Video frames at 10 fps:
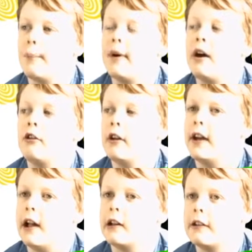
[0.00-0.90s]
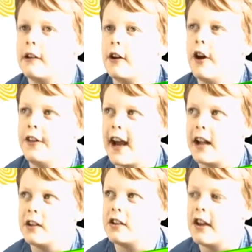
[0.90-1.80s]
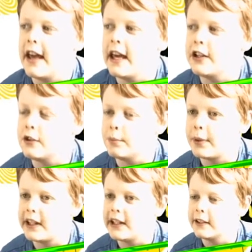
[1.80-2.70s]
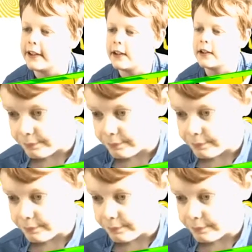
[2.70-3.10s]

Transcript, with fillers: Battle Royale. And that's Agent Peely.